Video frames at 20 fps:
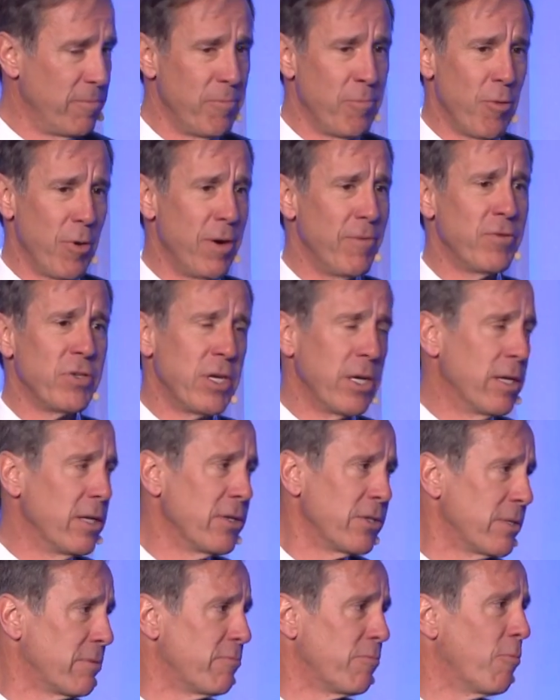Point of sale
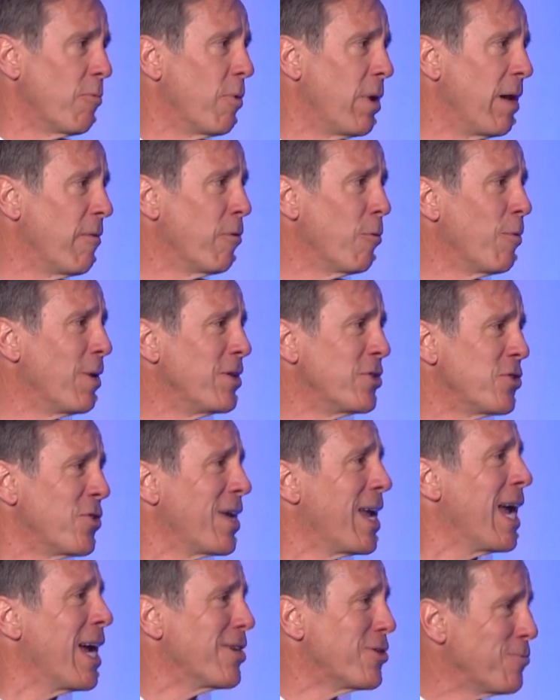is whatever runs the
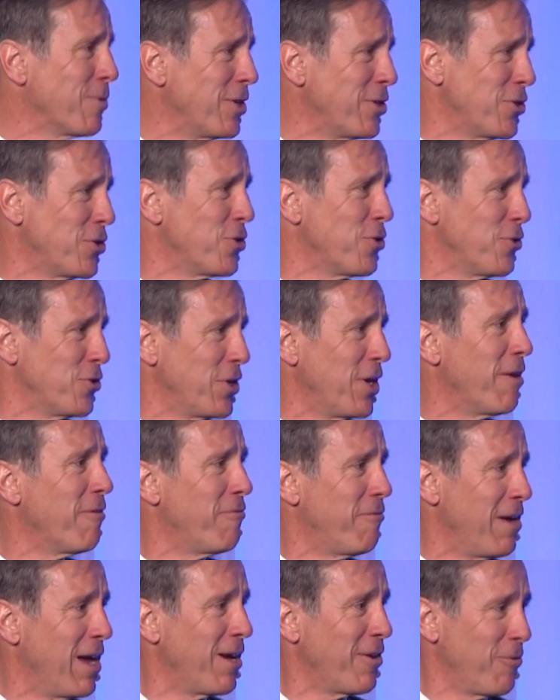cash registers in
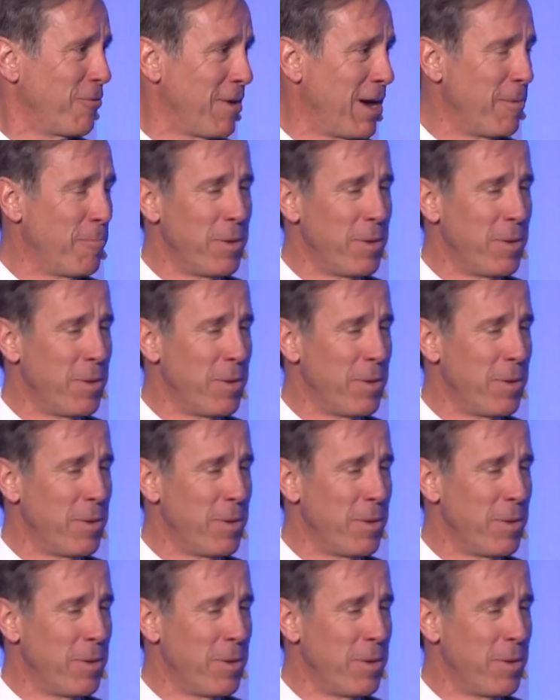effect, right?